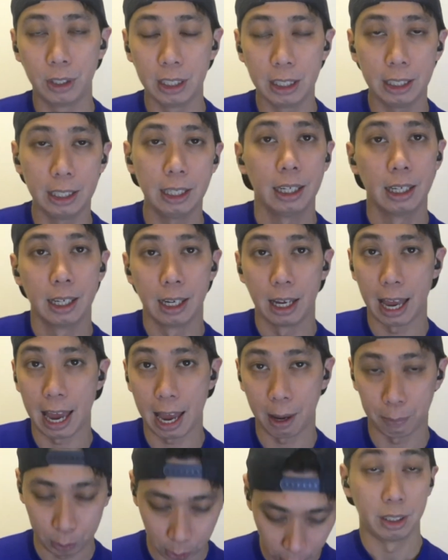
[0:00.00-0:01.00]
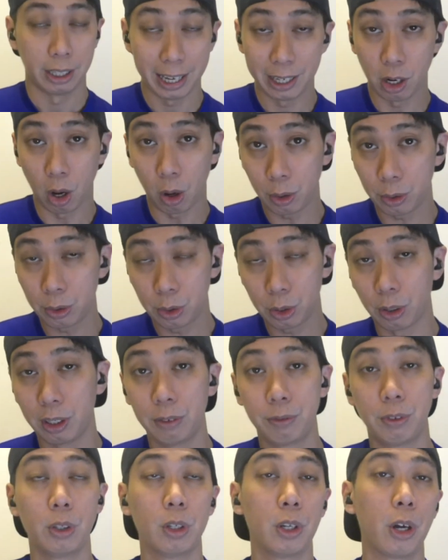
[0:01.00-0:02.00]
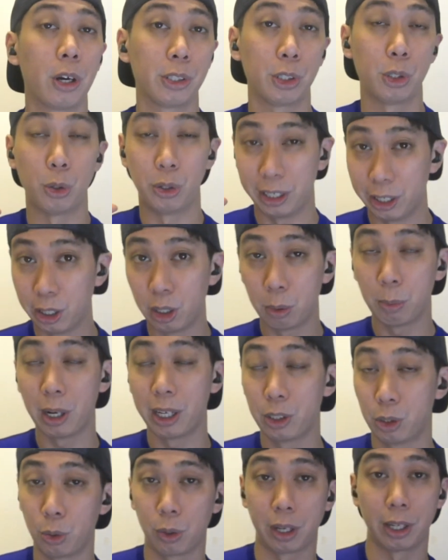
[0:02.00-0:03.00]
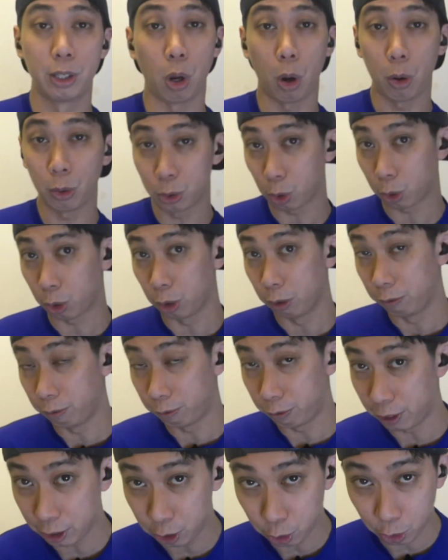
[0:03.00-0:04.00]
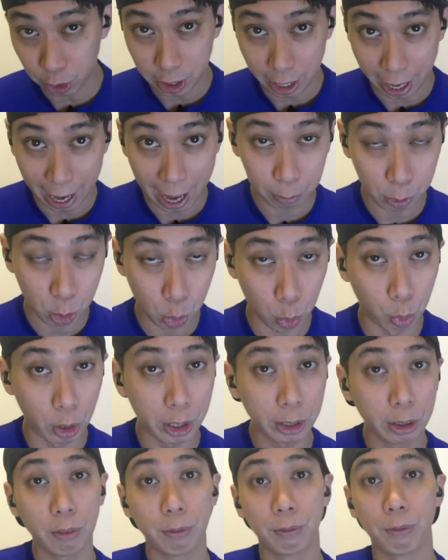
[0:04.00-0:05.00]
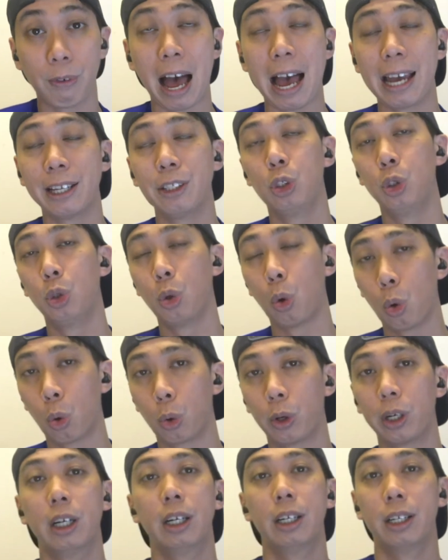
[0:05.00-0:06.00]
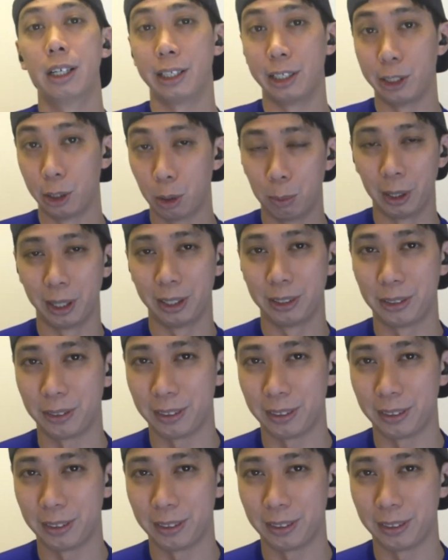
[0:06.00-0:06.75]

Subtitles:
the apps. And also, if you lost your earbuds, you can also configure the apps where to find your earbuds,